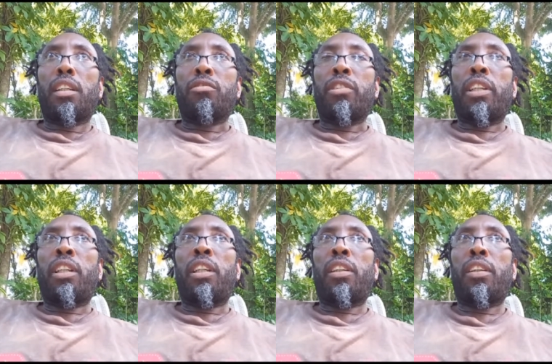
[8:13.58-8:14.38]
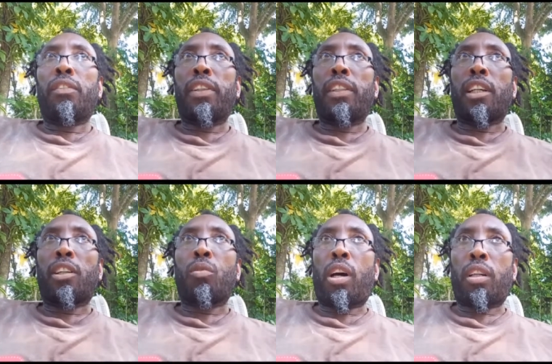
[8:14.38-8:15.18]
we
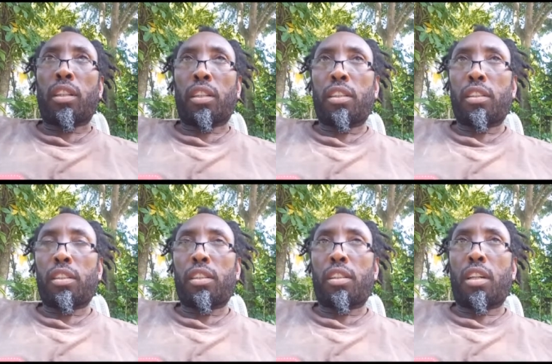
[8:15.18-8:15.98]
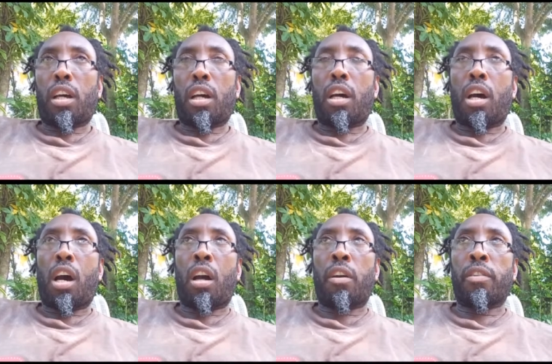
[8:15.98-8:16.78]
filtered water
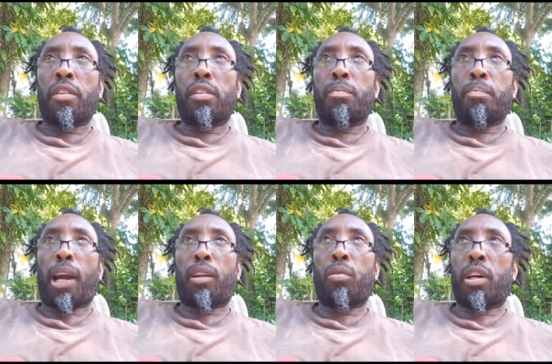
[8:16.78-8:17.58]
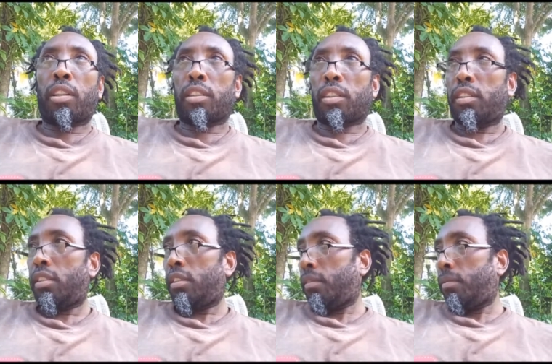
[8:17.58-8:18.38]
or bottled water
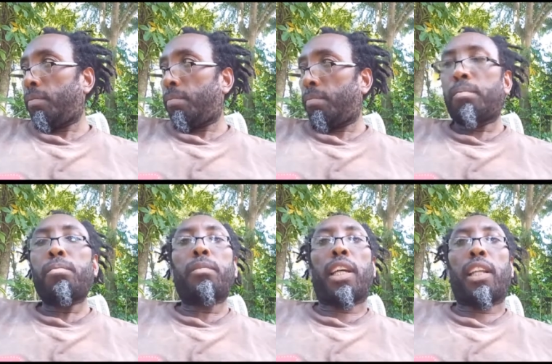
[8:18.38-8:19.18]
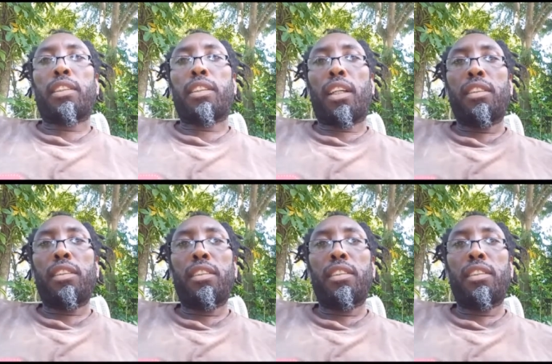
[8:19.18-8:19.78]
you understand